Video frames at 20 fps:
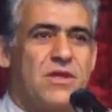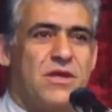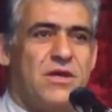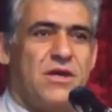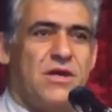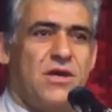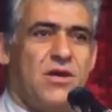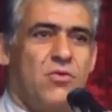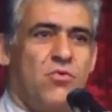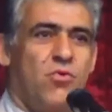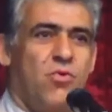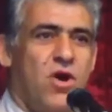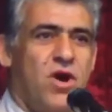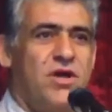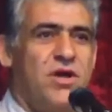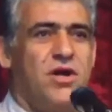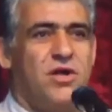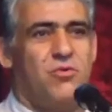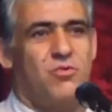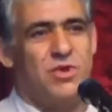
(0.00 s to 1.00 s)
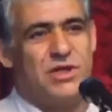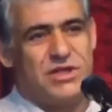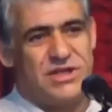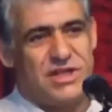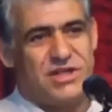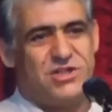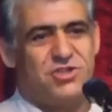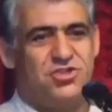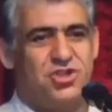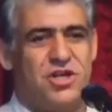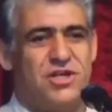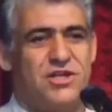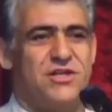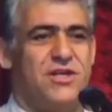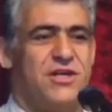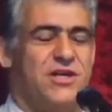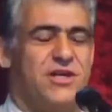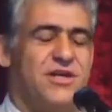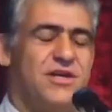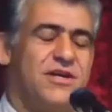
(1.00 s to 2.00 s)
why I went and joined
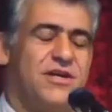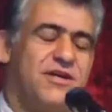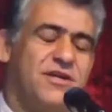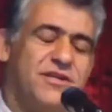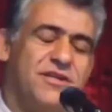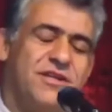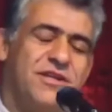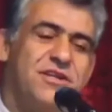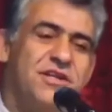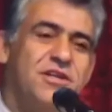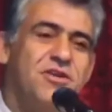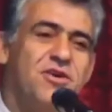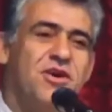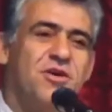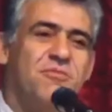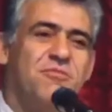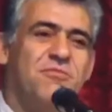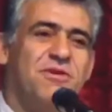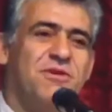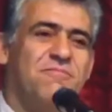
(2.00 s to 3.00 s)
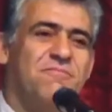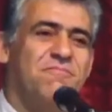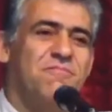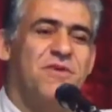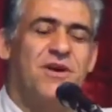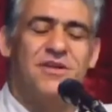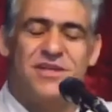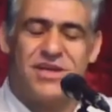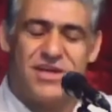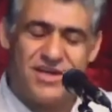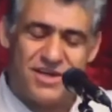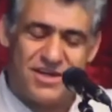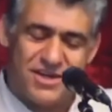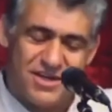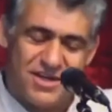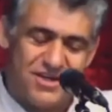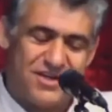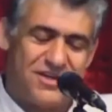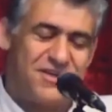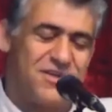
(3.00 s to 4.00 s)
the, the Red Army, uh, the
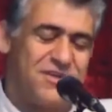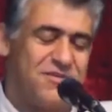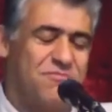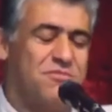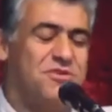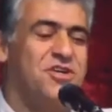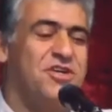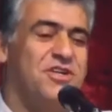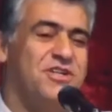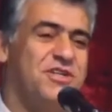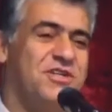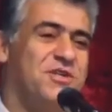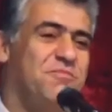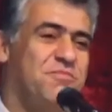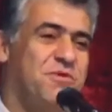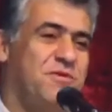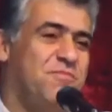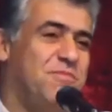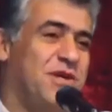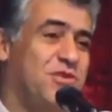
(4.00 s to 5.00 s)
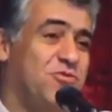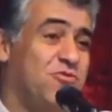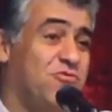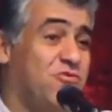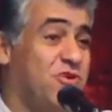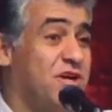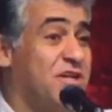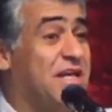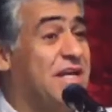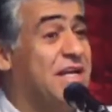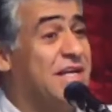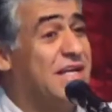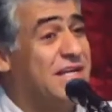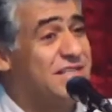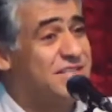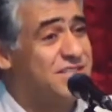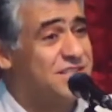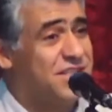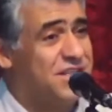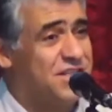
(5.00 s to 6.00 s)
Mujahideen people to fight against
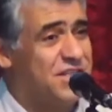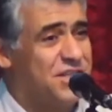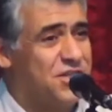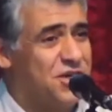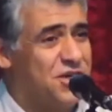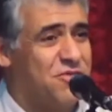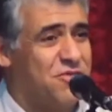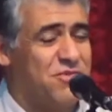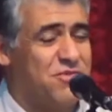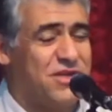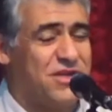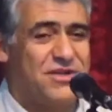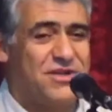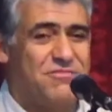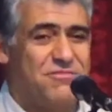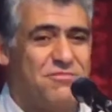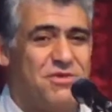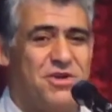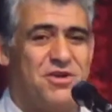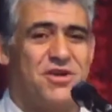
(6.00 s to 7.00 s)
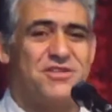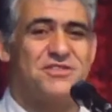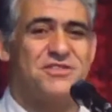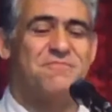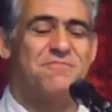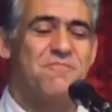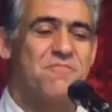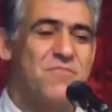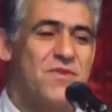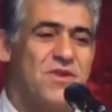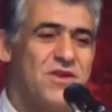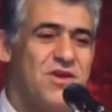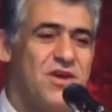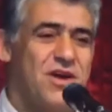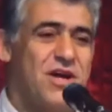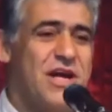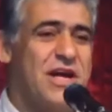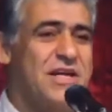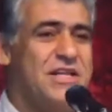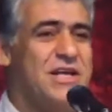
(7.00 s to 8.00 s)
the Red Army, because I
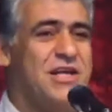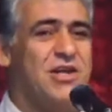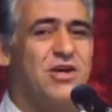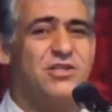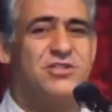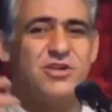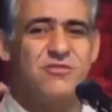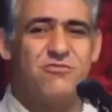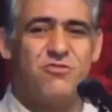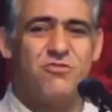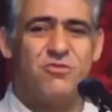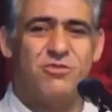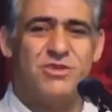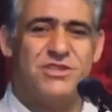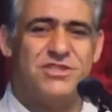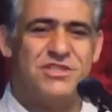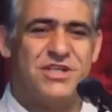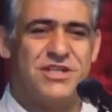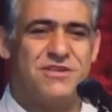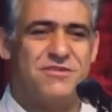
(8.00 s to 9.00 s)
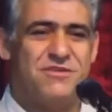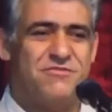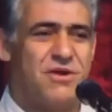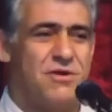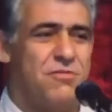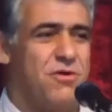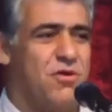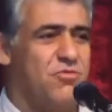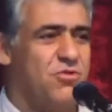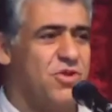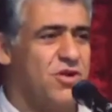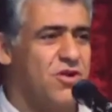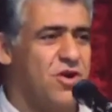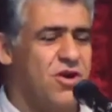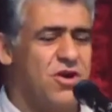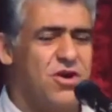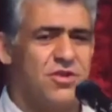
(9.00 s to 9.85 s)
had a lots of questions about the God,